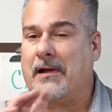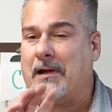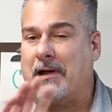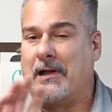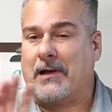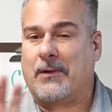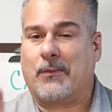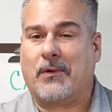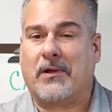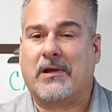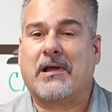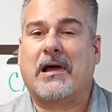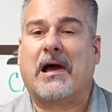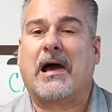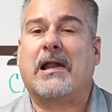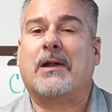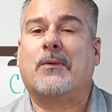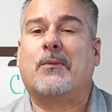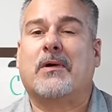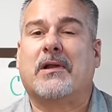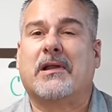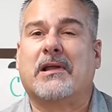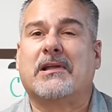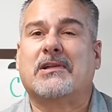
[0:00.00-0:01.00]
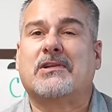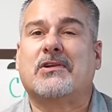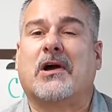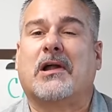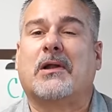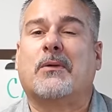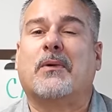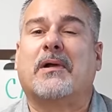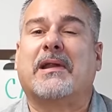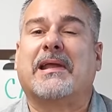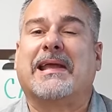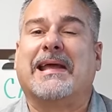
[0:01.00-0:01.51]
I don't want
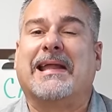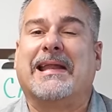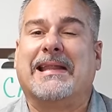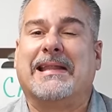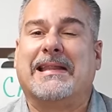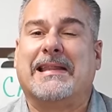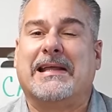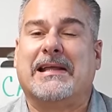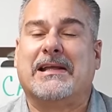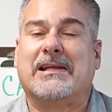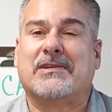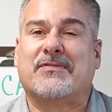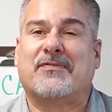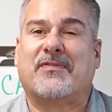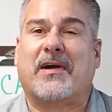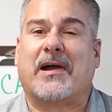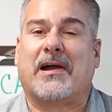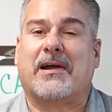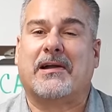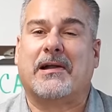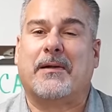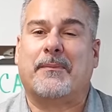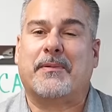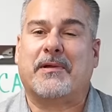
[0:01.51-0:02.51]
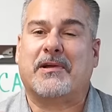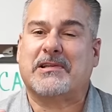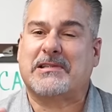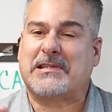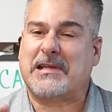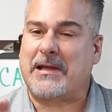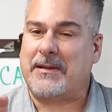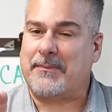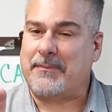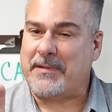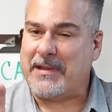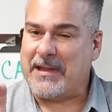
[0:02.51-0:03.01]
to get anything fired up because
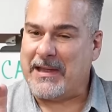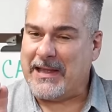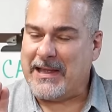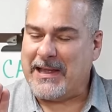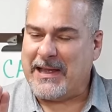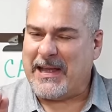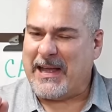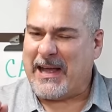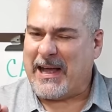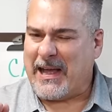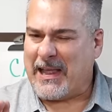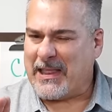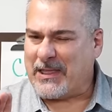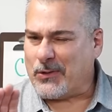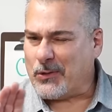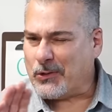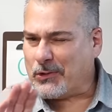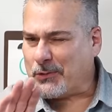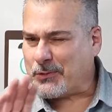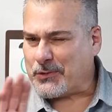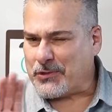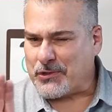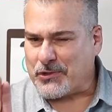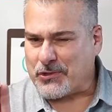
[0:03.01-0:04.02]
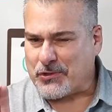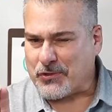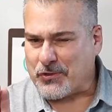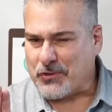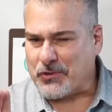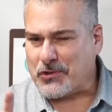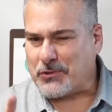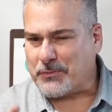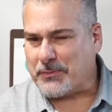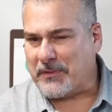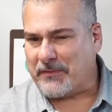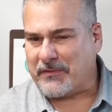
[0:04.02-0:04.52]
I thought there was a
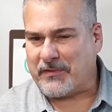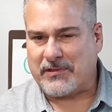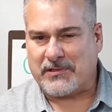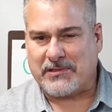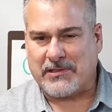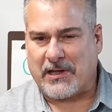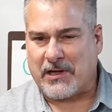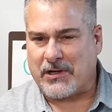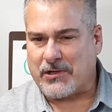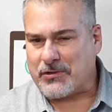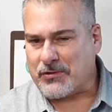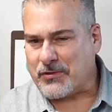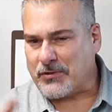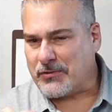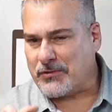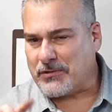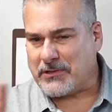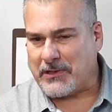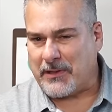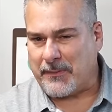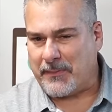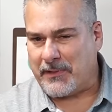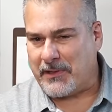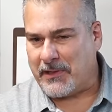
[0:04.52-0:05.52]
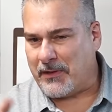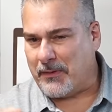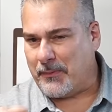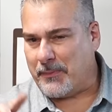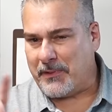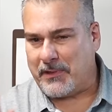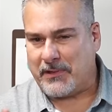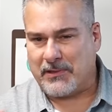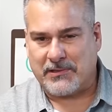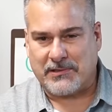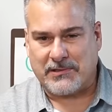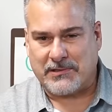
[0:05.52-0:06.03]
truce, but if there's not a truce, let me know
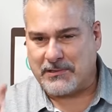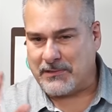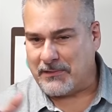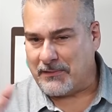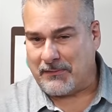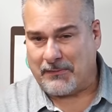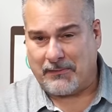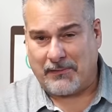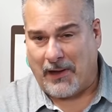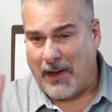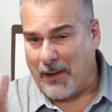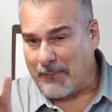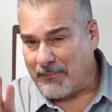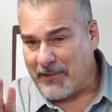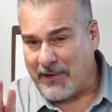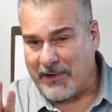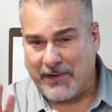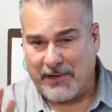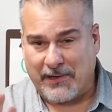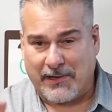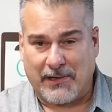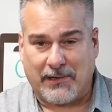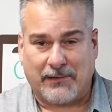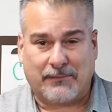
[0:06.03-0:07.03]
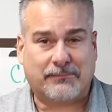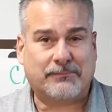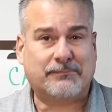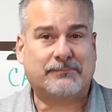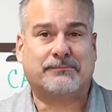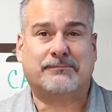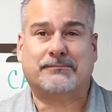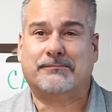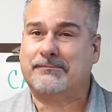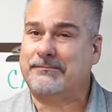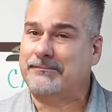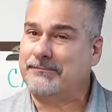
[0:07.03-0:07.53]
because I'm ready to go.
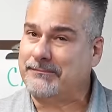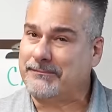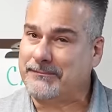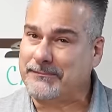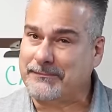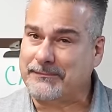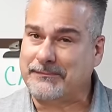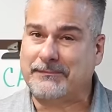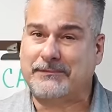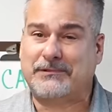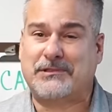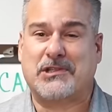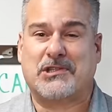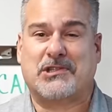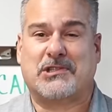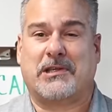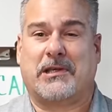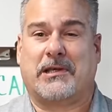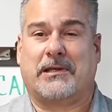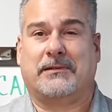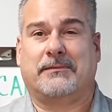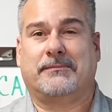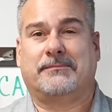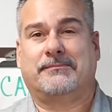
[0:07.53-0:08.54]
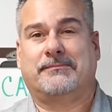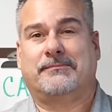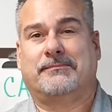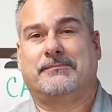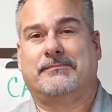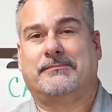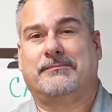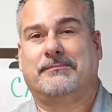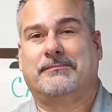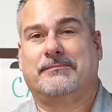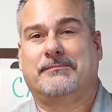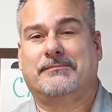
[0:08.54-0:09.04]
Just saying.
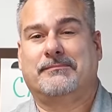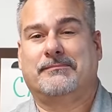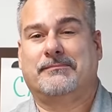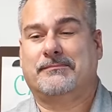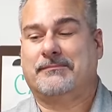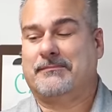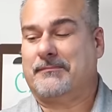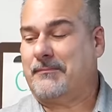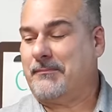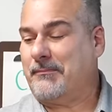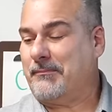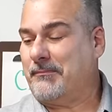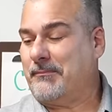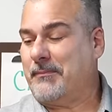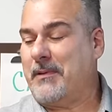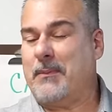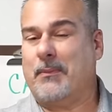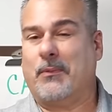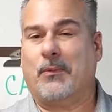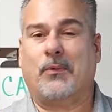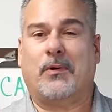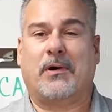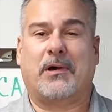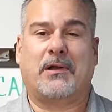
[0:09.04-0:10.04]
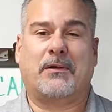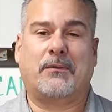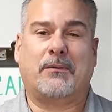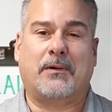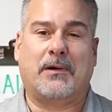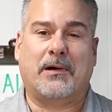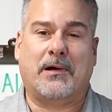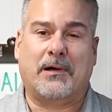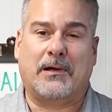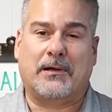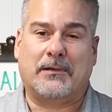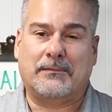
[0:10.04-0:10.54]
People want
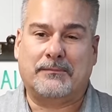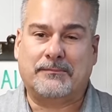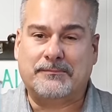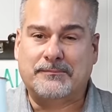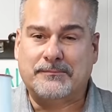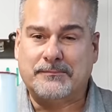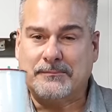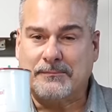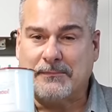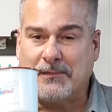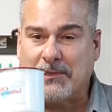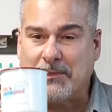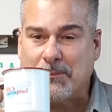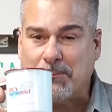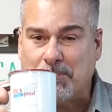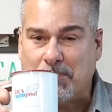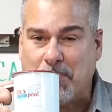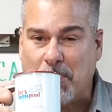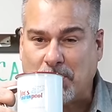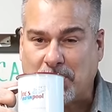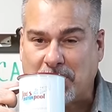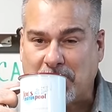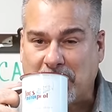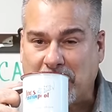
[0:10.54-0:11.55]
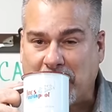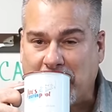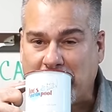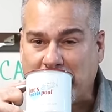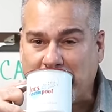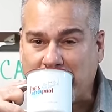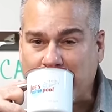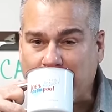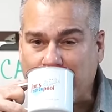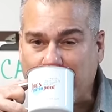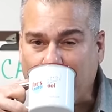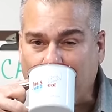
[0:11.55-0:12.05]
to poke the
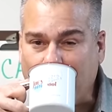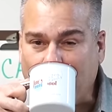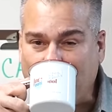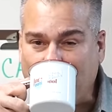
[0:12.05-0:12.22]
tiger.